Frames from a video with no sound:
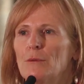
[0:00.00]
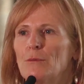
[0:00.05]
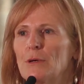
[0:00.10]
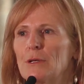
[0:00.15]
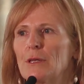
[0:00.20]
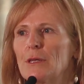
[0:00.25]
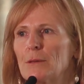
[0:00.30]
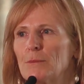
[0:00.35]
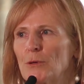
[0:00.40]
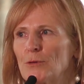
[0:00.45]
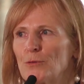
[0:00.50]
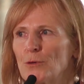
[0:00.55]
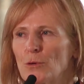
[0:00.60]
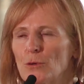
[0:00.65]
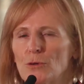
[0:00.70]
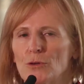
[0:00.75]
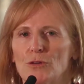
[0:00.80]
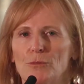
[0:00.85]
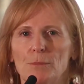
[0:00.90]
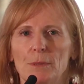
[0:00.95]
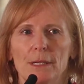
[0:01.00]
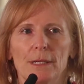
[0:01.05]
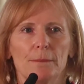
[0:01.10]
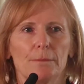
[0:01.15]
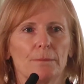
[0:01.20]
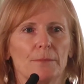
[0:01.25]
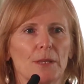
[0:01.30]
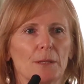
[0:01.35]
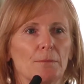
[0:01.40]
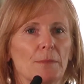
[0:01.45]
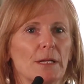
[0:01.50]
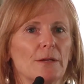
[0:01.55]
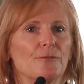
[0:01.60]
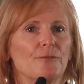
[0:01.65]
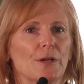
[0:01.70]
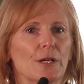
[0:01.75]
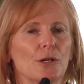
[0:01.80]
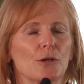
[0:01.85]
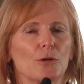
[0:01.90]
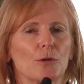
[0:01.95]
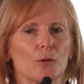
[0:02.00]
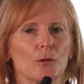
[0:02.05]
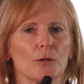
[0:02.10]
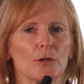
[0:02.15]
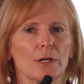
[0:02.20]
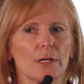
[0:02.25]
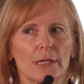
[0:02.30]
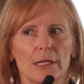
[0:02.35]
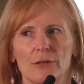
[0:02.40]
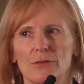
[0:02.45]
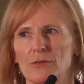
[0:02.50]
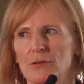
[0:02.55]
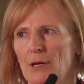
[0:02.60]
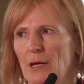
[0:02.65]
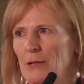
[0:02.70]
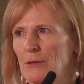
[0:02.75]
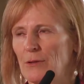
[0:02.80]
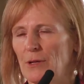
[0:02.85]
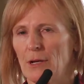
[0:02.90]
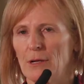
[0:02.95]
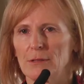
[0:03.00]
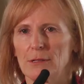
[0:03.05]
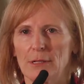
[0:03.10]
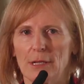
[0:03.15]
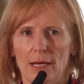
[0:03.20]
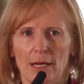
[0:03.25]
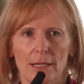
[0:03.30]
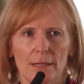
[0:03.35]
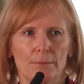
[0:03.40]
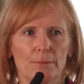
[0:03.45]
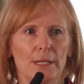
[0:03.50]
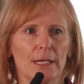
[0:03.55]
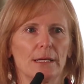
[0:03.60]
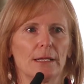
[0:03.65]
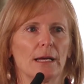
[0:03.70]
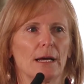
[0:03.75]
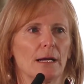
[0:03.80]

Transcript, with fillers: One of them, of course, being the big Vincor, and they sat down and had a big